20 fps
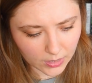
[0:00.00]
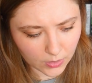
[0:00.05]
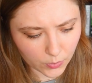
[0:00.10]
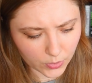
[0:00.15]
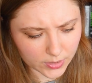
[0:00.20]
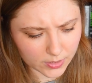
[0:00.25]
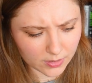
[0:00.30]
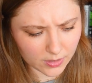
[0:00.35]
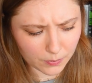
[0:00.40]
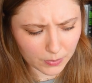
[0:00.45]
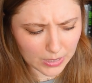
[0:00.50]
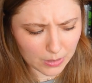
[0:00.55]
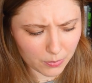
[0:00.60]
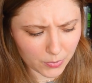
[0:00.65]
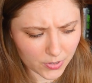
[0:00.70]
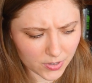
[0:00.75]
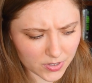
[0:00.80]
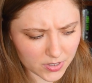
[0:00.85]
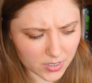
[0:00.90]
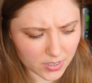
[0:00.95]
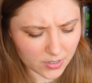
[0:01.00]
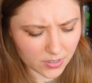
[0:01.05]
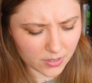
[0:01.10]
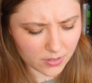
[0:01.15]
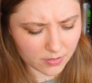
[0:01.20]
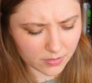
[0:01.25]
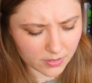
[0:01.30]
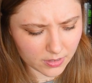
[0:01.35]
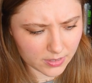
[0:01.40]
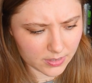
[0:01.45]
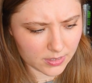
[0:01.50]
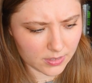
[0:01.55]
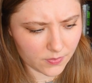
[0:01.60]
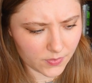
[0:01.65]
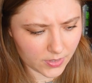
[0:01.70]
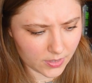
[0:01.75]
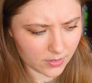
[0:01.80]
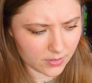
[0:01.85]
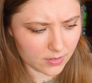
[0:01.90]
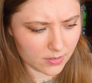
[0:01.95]
Or the paper is thinner. It
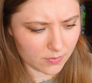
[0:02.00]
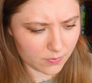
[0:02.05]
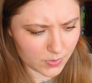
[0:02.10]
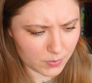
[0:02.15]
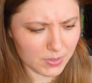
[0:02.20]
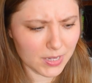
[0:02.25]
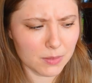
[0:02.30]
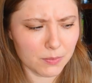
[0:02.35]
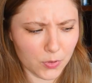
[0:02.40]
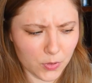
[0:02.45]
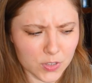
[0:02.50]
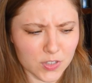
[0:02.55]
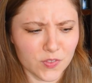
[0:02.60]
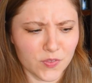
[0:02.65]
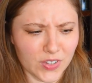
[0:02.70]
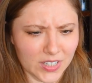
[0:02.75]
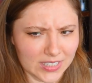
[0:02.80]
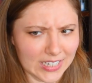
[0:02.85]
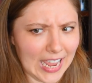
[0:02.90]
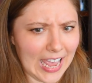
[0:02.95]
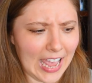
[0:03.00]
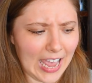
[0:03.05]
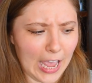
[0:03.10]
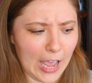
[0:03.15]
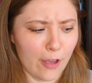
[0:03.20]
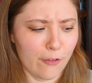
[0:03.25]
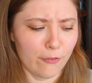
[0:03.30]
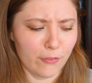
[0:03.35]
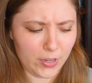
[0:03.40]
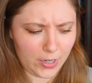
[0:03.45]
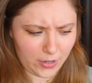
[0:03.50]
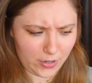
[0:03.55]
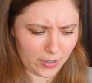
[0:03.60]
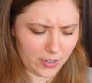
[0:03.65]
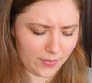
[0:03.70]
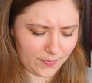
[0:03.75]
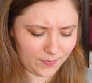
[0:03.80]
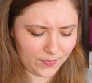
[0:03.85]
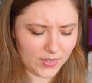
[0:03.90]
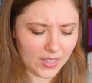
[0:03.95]
doesn't feel as... Speaking Bones felt
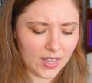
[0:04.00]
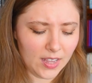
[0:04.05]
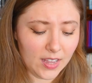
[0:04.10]
heavier.